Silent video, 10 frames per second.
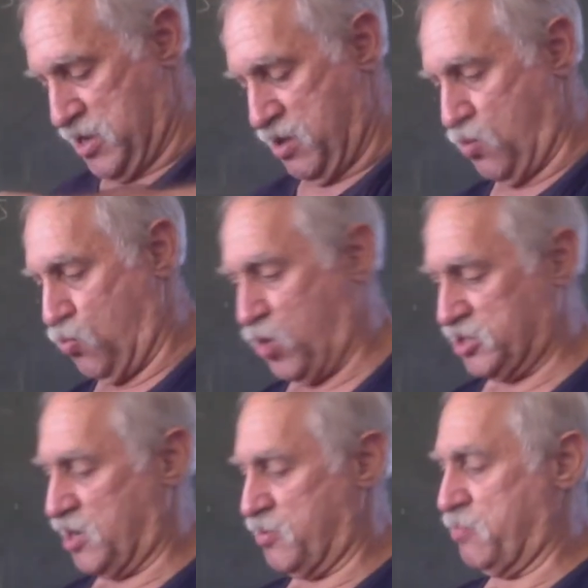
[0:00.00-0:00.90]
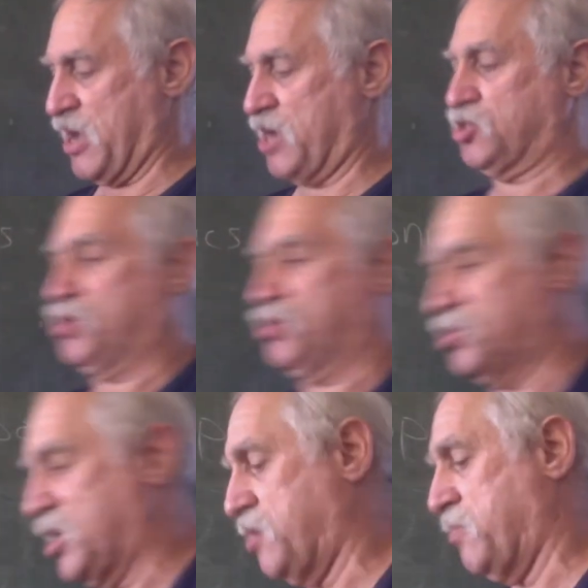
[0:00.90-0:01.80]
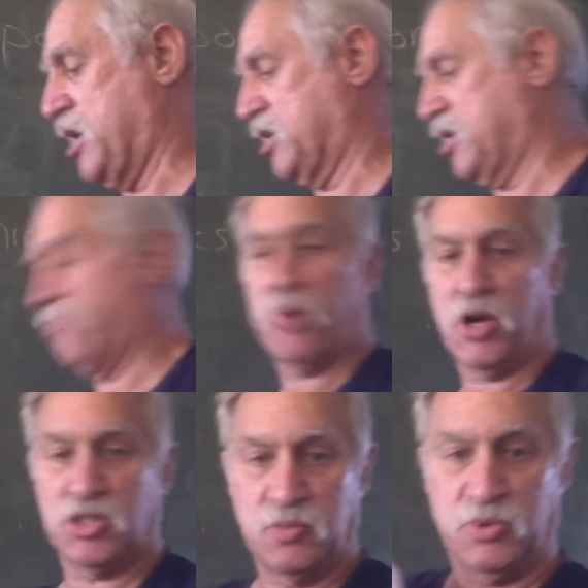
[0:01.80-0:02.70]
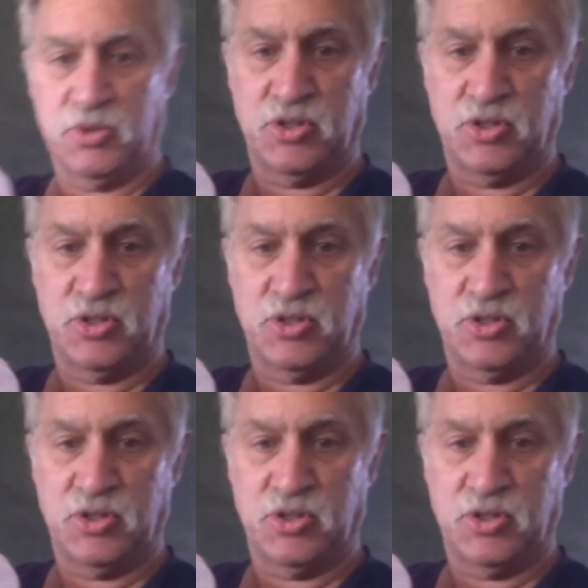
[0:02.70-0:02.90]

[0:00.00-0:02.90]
What I'm about to do is going to make it impossible to